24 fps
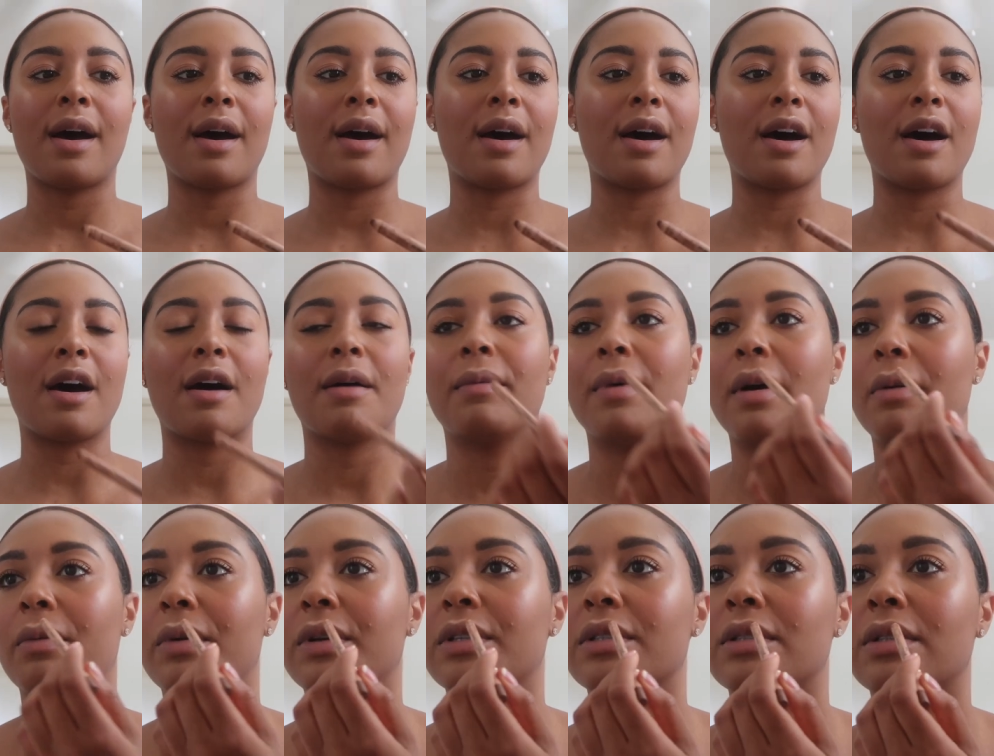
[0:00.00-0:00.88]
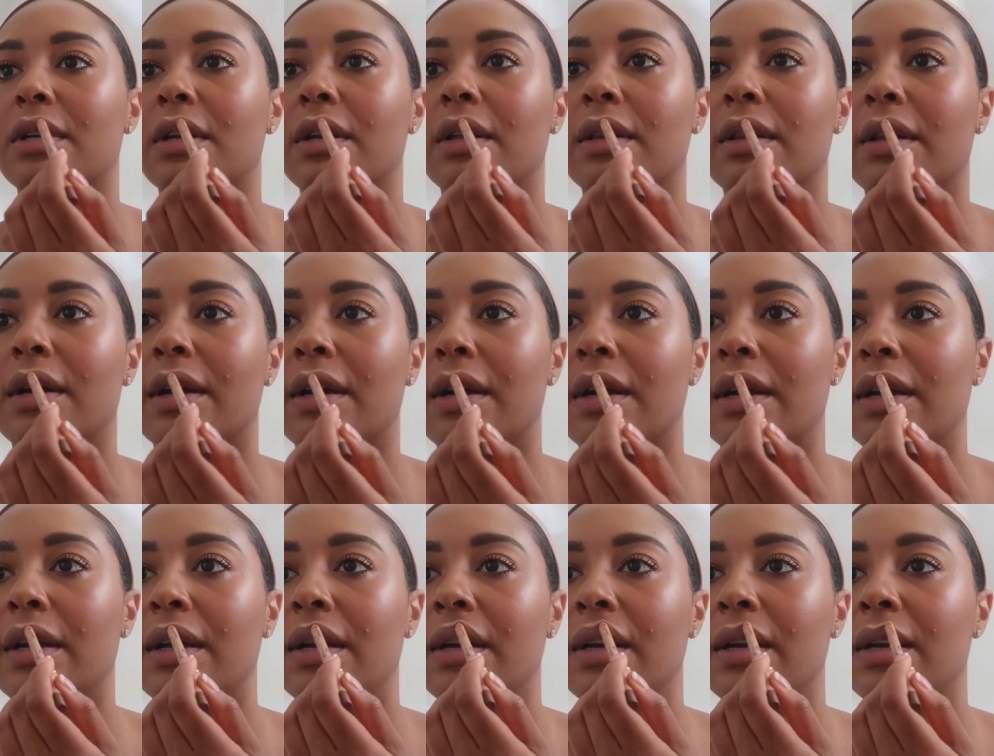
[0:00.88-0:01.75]
Um, and we're just gonna
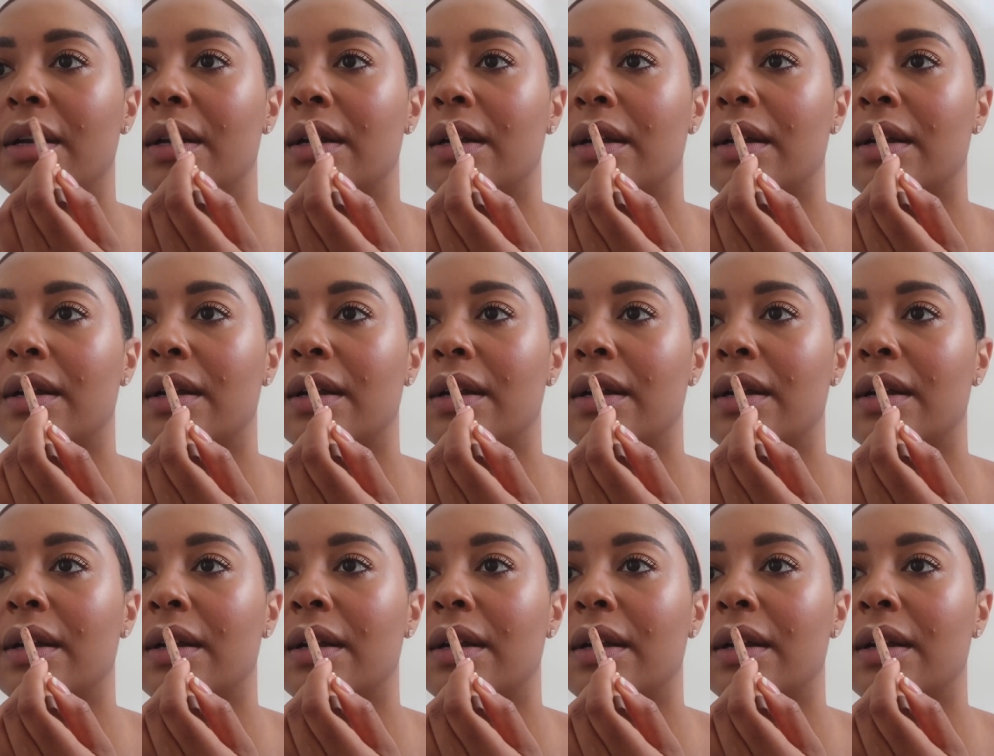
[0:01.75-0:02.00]
line.